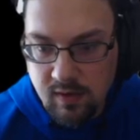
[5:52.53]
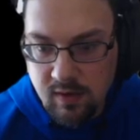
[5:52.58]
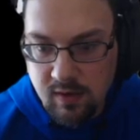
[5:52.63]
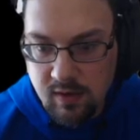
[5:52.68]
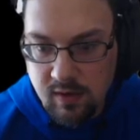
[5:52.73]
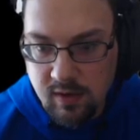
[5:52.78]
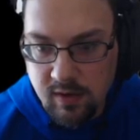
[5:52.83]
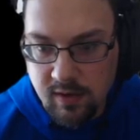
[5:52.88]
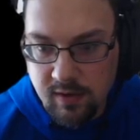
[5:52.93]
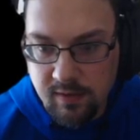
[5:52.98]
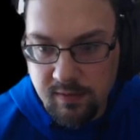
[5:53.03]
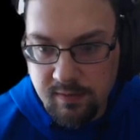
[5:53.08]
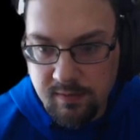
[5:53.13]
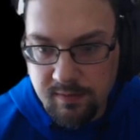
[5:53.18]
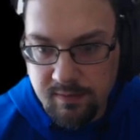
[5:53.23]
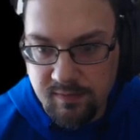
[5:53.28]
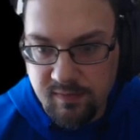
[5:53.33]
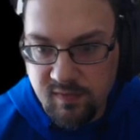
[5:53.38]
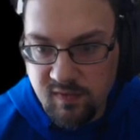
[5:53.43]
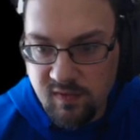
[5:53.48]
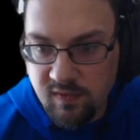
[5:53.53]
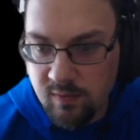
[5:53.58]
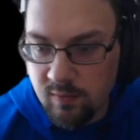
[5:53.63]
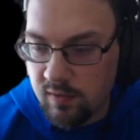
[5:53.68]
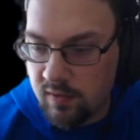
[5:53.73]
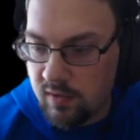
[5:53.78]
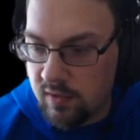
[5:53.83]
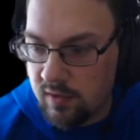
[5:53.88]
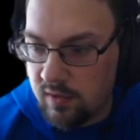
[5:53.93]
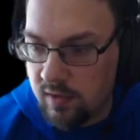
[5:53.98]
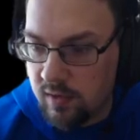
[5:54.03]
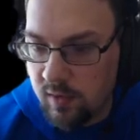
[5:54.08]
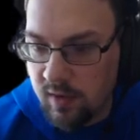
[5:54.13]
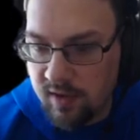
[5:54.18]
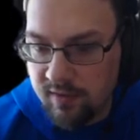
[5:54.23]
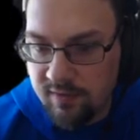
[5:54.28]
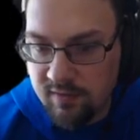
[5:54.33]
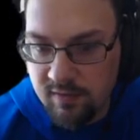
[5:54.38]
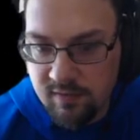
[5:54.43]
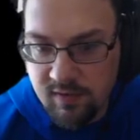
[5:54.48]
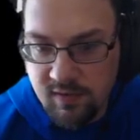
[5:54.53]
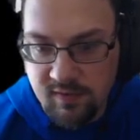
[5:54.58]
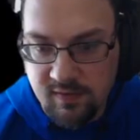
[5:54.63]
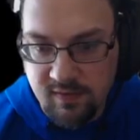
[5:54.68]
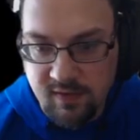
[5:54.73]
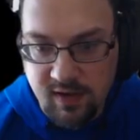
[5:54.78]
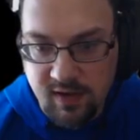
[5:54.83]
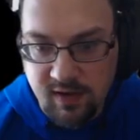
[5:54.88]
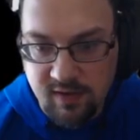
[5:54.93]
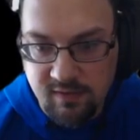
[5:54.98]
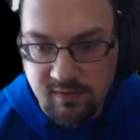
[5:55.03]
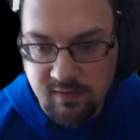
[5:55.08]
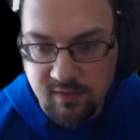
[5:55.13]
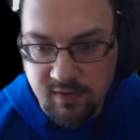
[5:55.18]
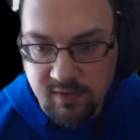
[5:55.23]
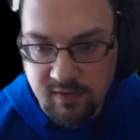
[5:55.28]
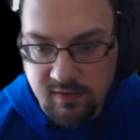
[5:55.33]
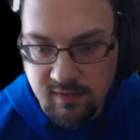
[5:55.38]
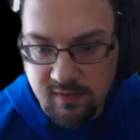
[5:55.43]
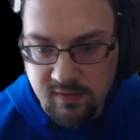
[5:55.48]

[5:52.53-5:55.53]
Alright, so we're going to go after these guys first.